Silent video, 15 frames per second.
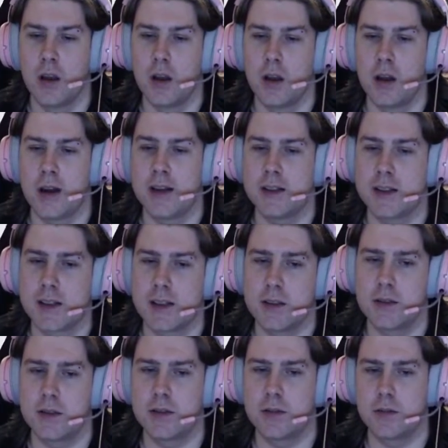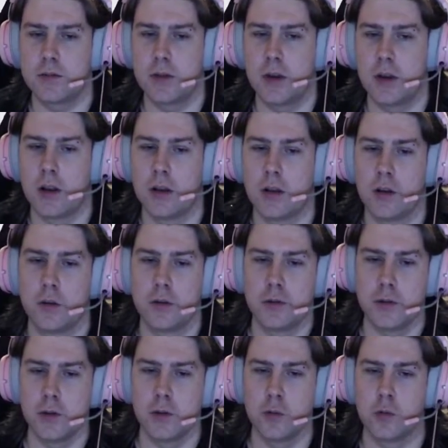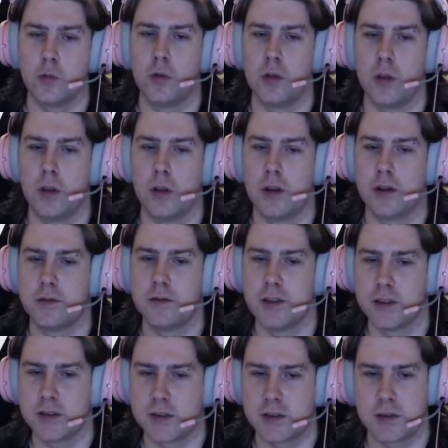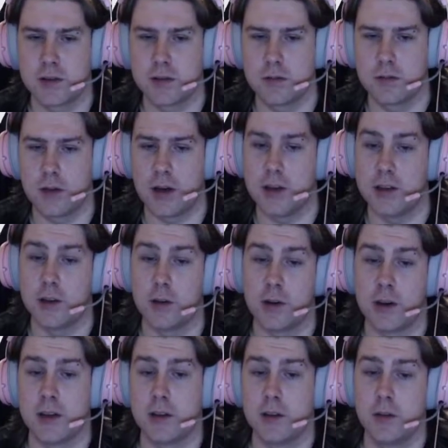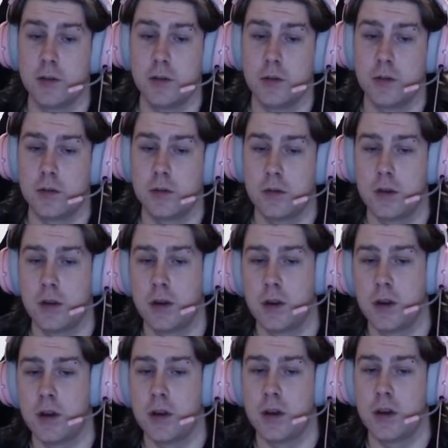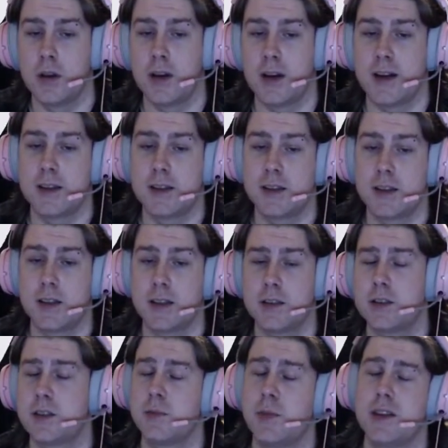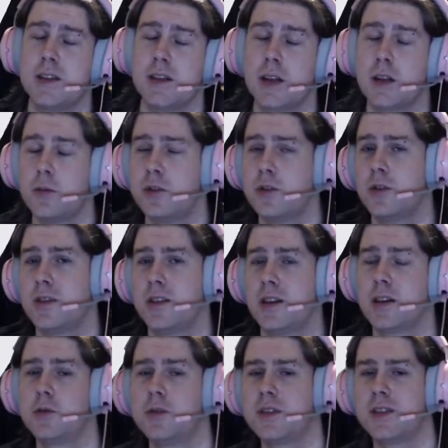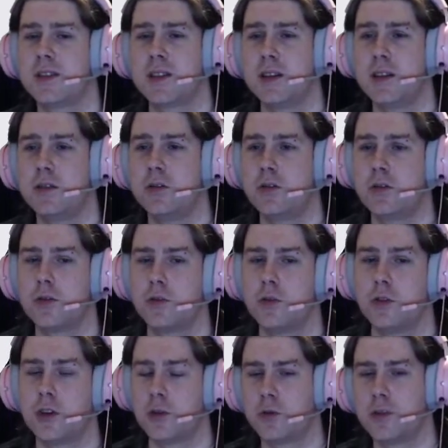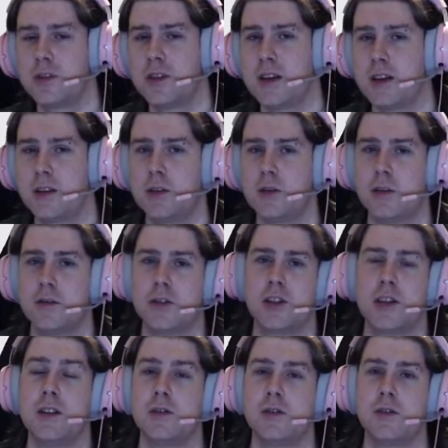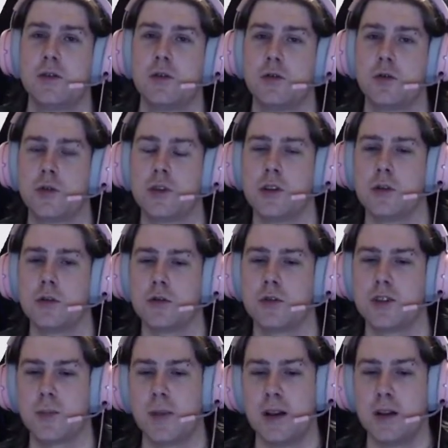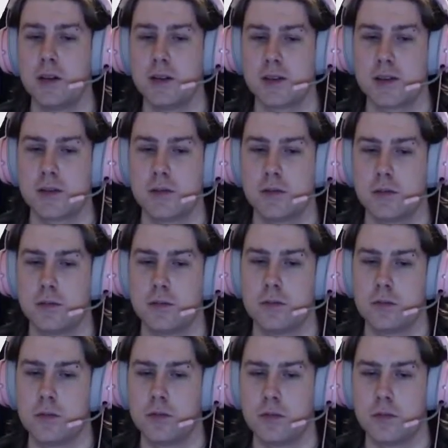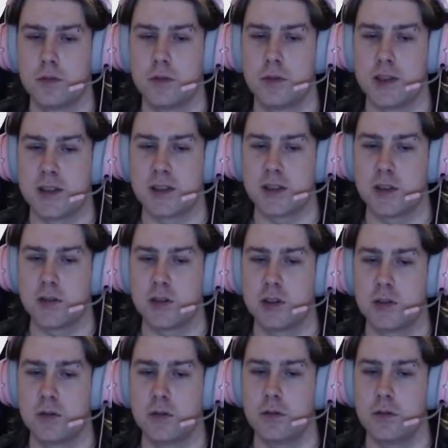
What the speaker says: Hindsight, a lot of you will love this. I know I do. Hindsight is basically when you attack with the Sage, when you auto-attack, you have a chance to trigger spells, as such here.